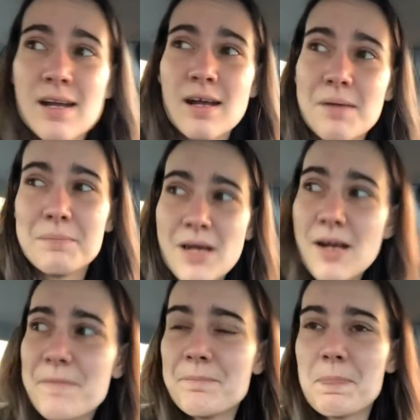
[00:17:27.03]

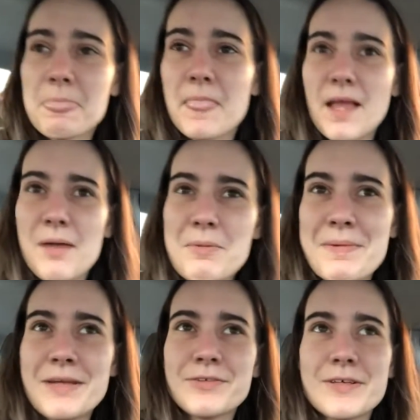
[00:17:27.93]
I'm
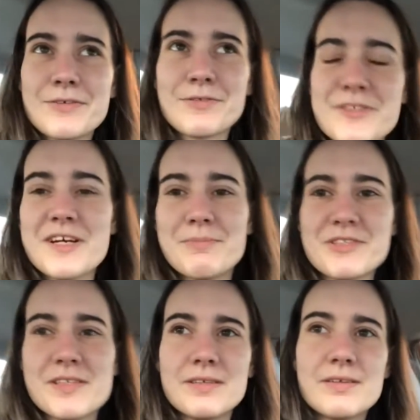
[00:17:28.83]
about 3 or 4
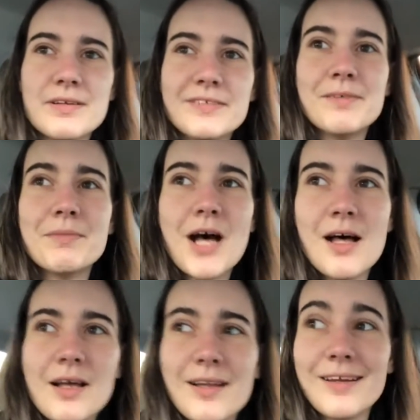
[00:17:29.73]
chapters into it and I'm not
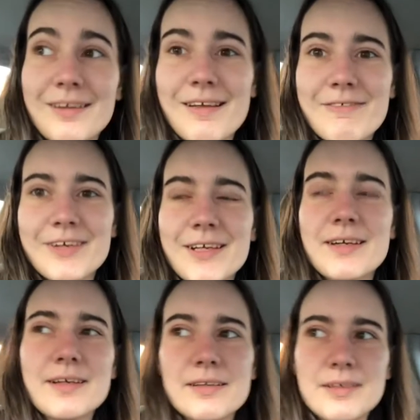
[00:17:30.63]
loving
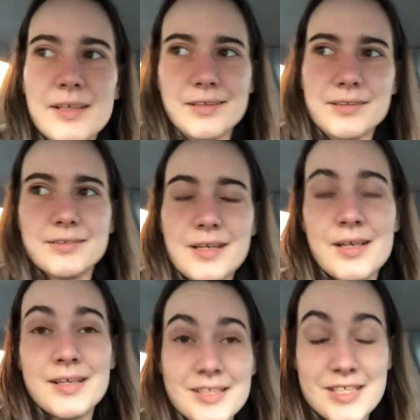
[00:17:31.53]
it, and
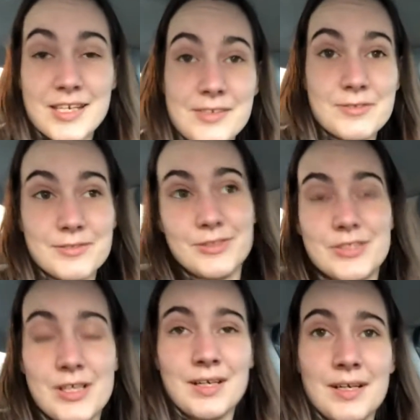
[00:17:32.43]
it's huge.
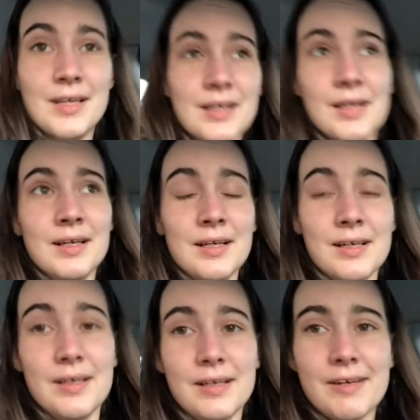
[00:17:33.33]

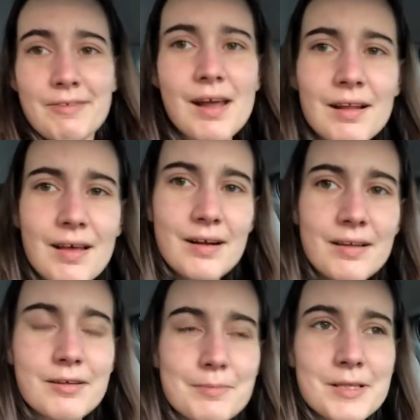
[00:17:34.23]
And I've got a lot of
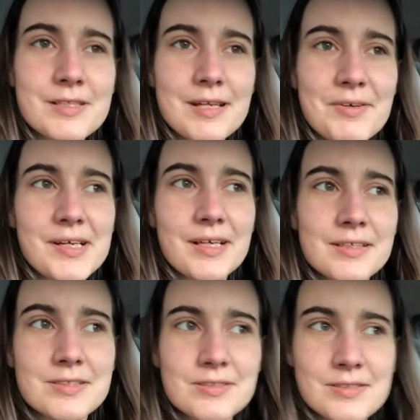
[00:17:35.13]
other books that I want to get
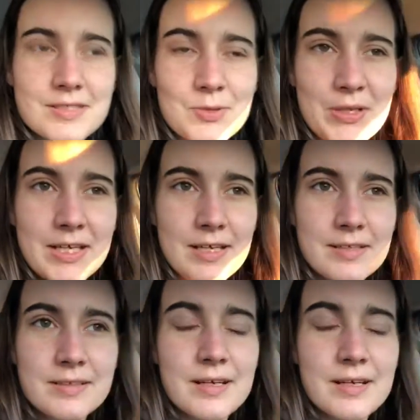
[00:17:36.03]
to this weekend.